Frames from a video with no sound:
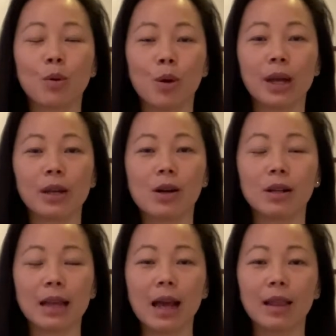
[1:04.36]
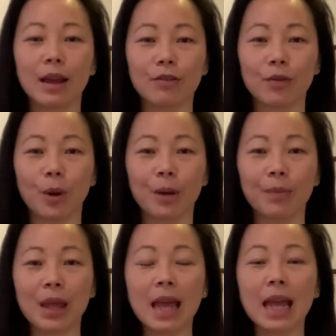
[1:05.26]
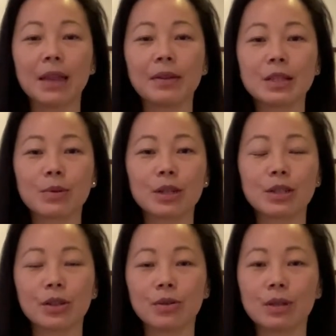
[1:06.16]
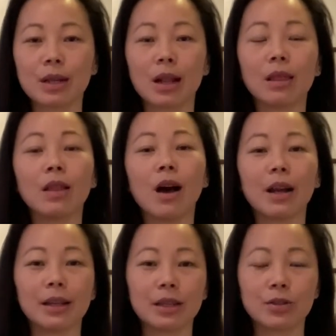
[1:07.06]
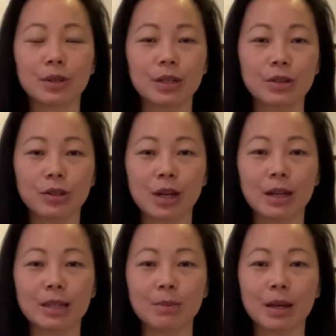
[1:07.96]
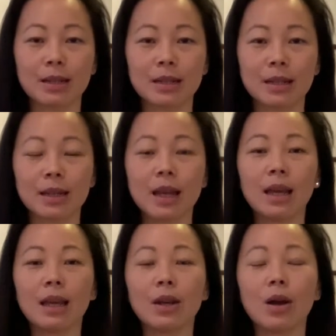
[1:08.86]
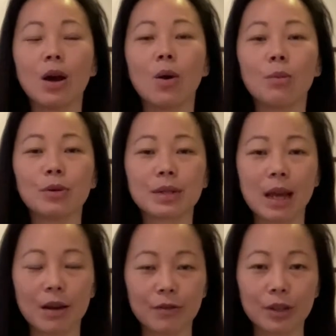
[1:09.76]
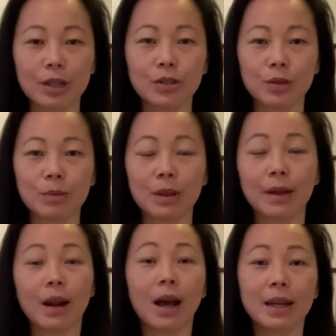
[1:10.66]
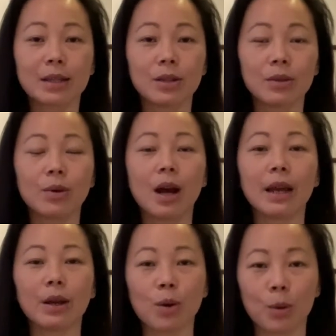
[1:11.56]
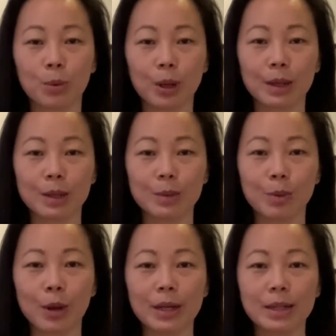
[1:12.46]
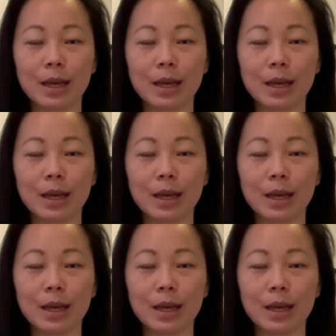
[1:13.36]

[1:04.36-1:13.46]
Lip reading: point called Li4. And this one is used a lot in traditional Chinese medicine. In almost every treatment that I do, I incorporate this point.